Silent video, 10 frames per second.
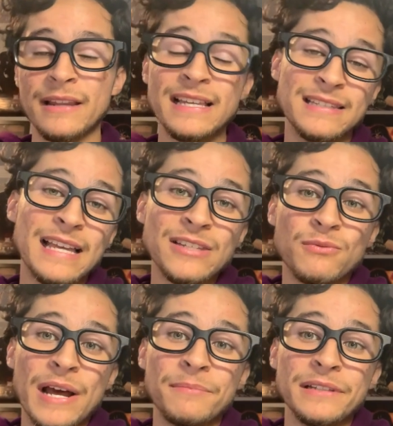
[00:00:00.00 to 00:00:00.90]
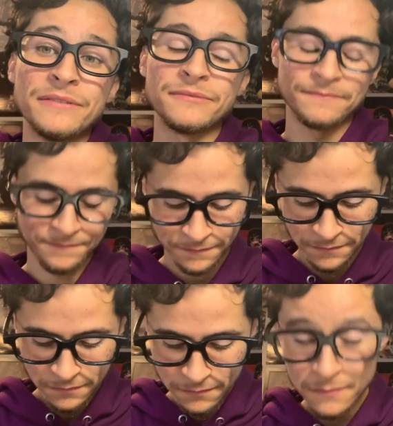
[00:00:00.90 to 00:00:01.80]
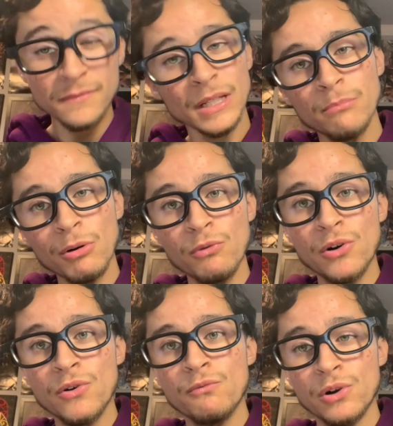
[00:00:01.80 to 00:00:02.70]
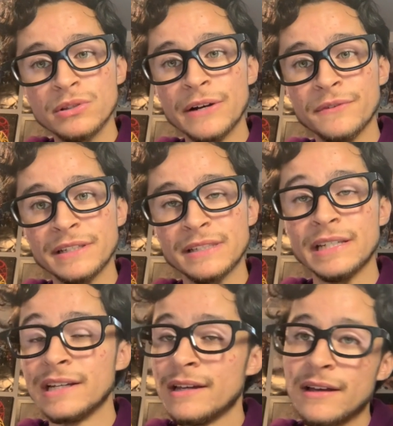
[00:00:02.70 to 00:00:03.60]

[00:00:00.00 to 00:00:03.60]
That's what I believe. But we'll definitely see.